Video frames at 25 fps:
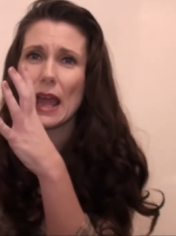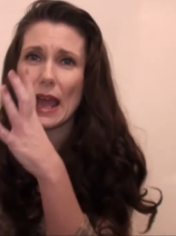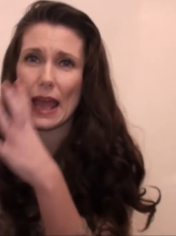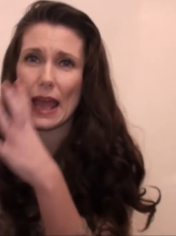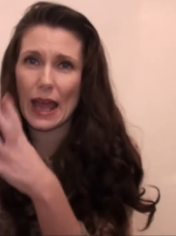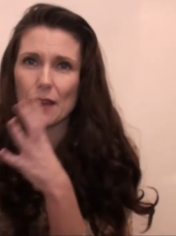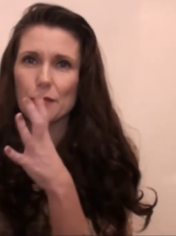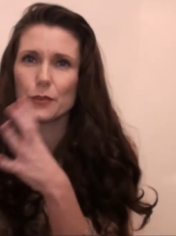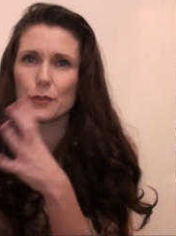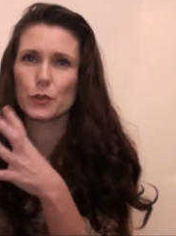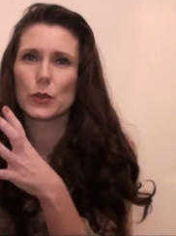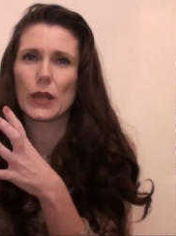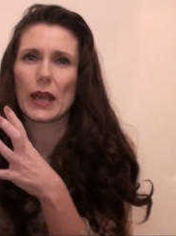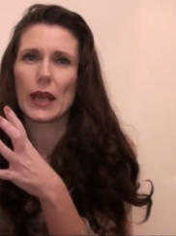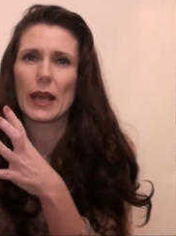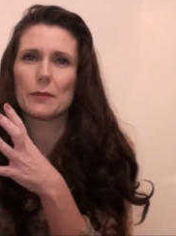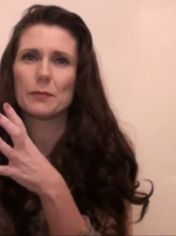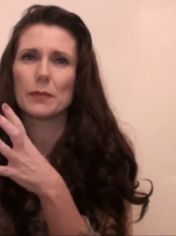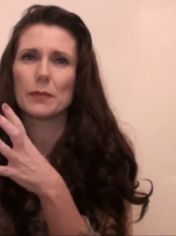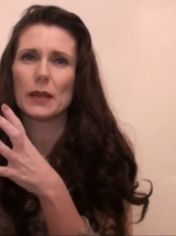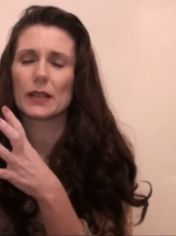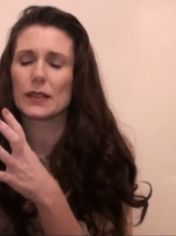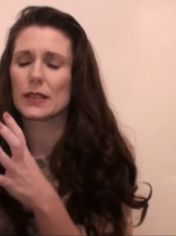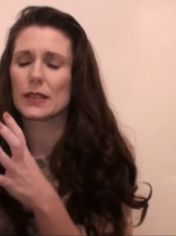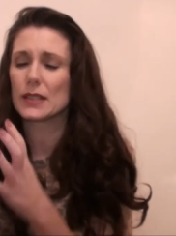If you can
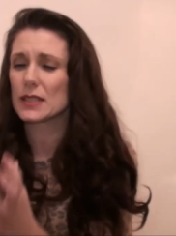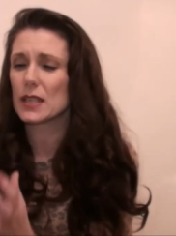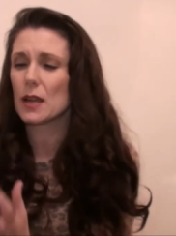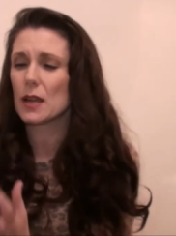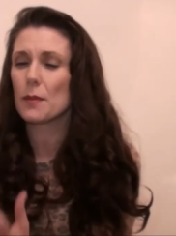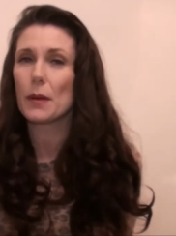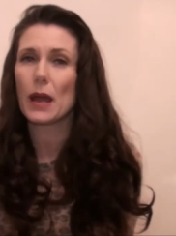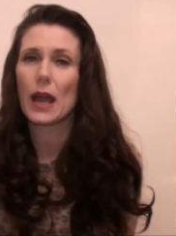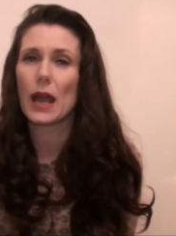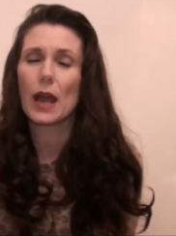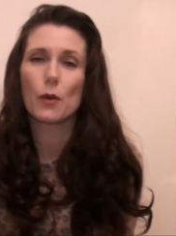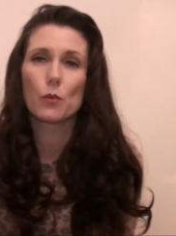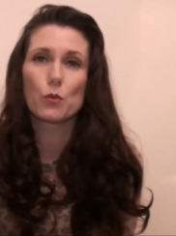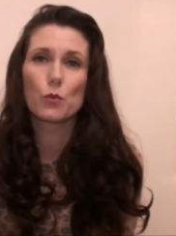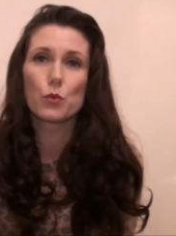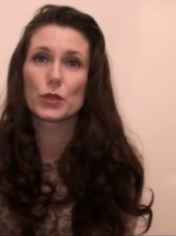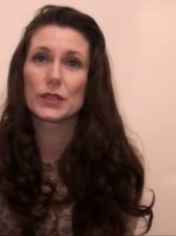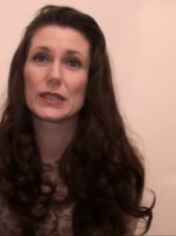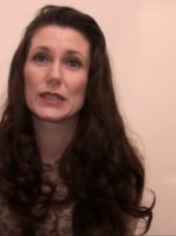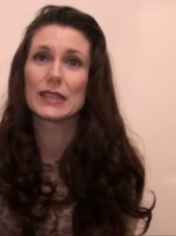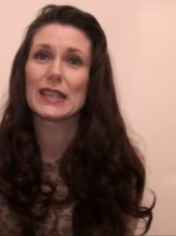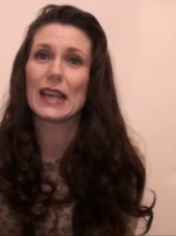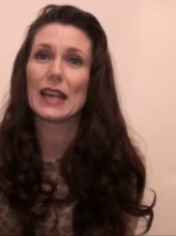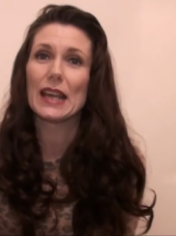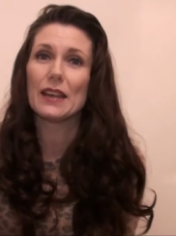pick these up, I
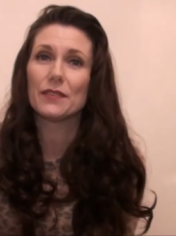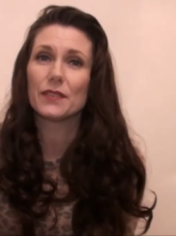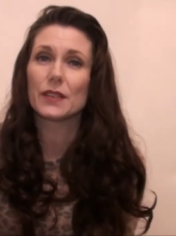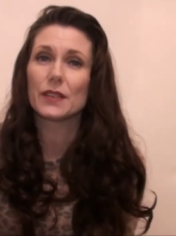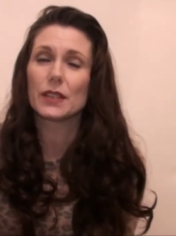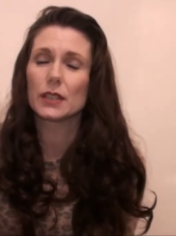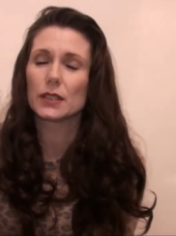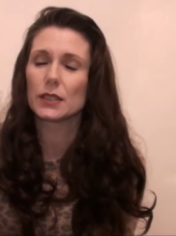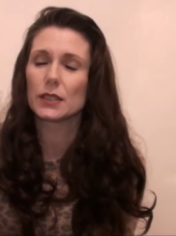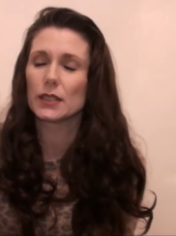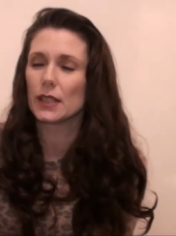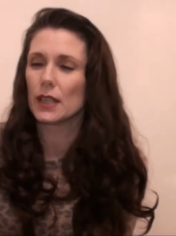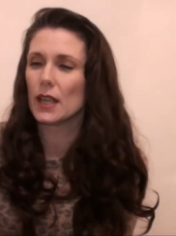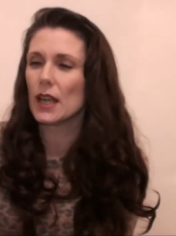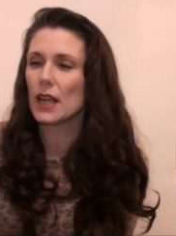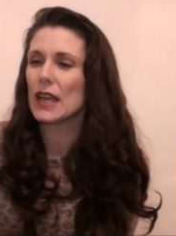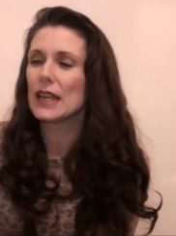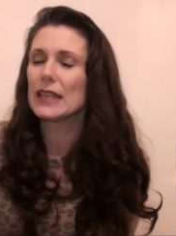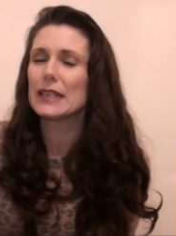would definitely,